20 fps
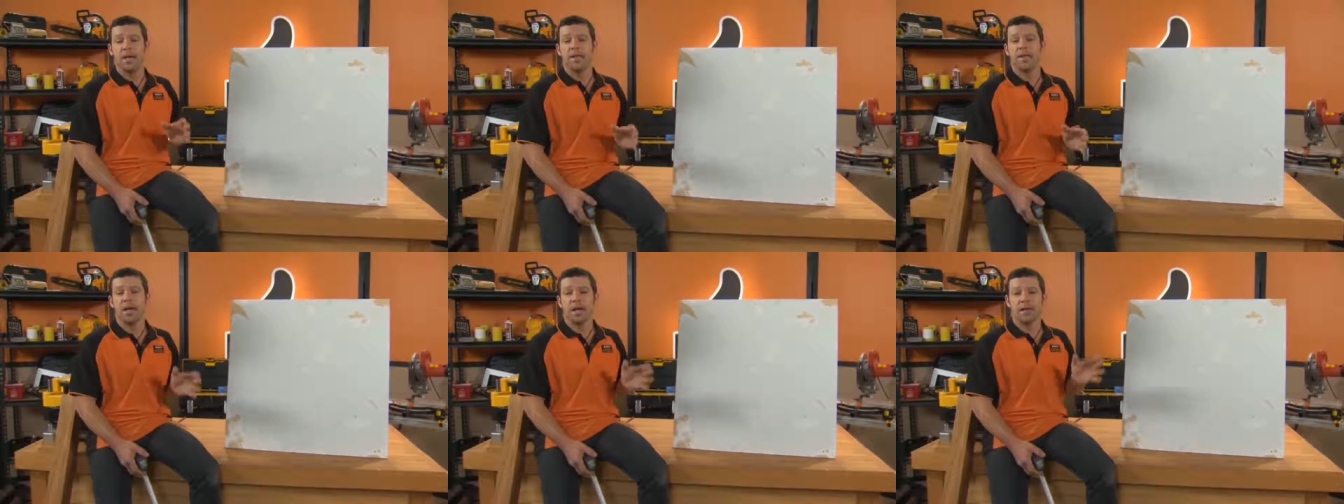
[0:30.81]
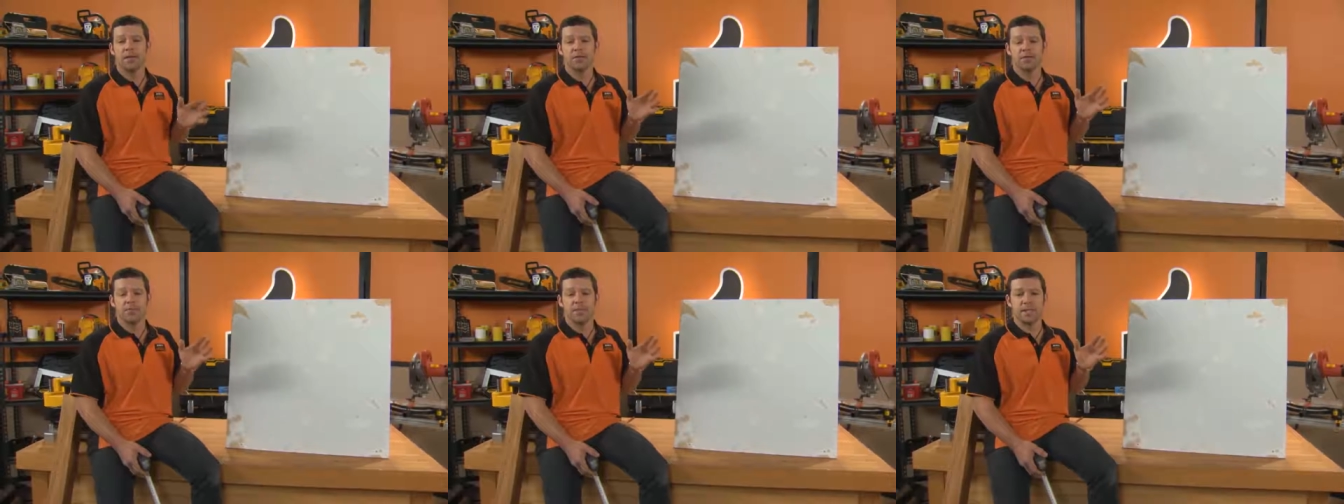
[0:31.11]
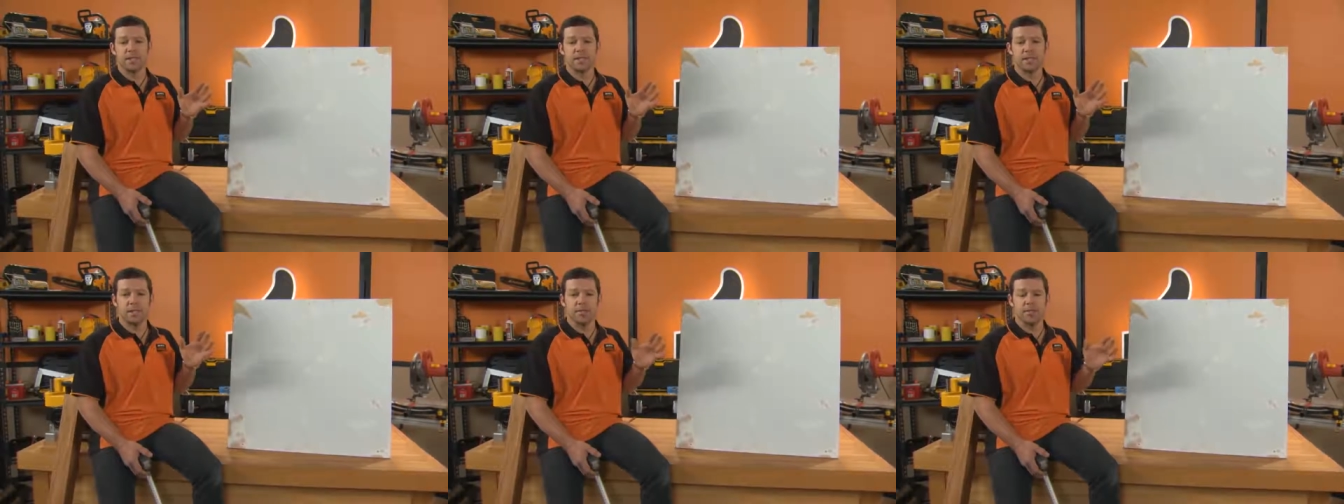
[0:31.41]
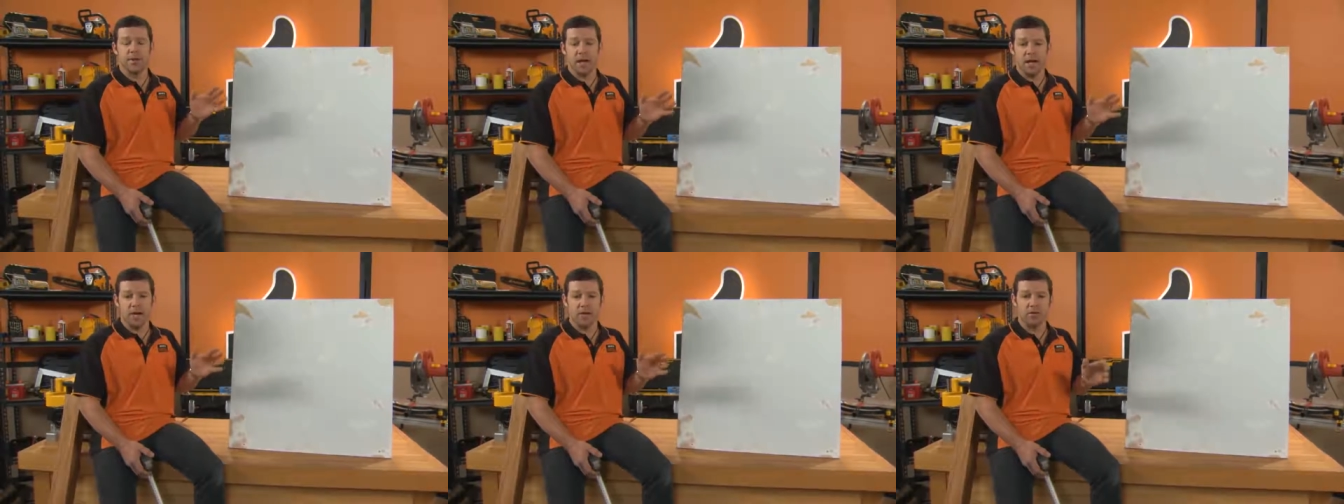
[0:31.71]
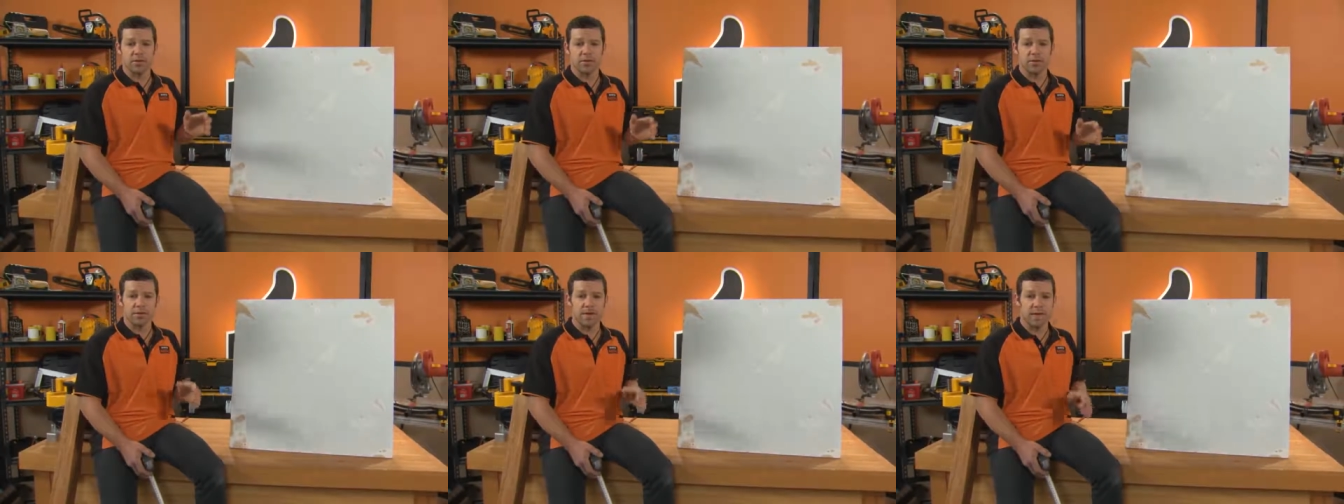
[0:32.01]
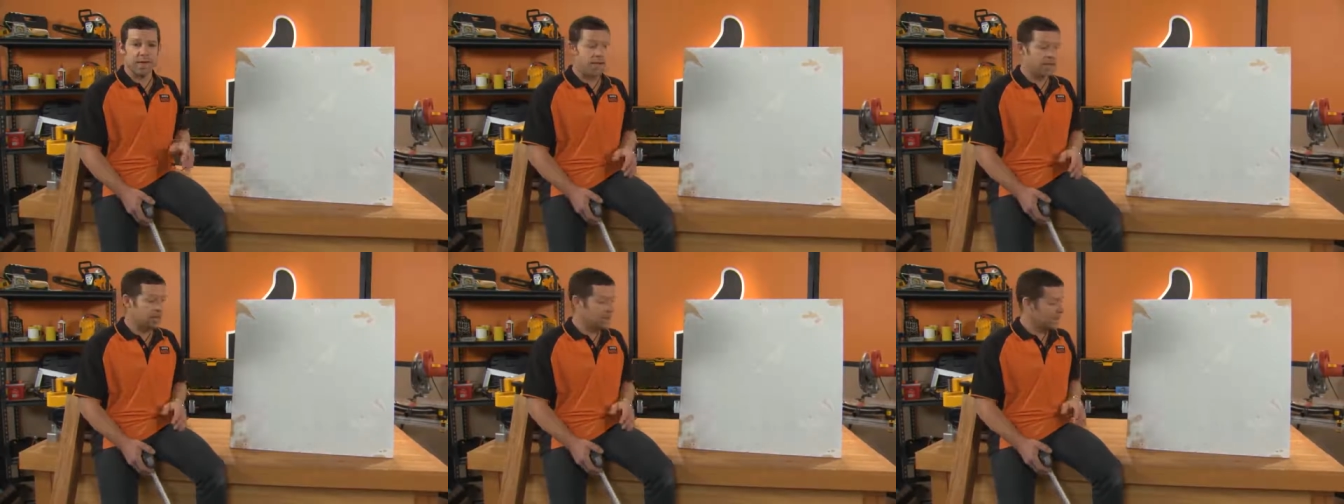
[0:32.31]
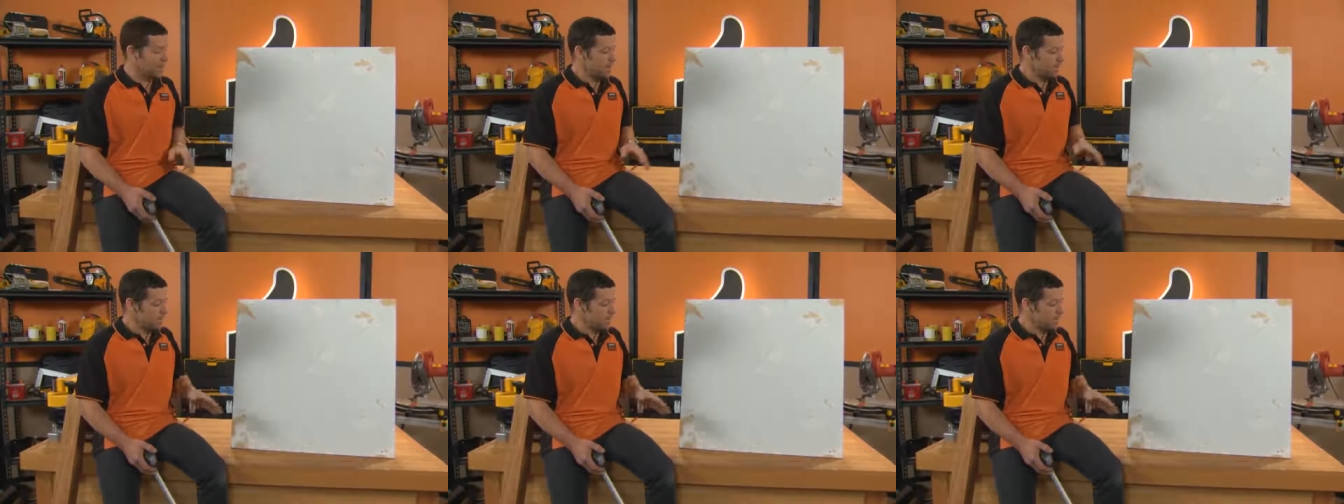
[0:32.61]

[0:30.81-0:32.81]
That gives me 710.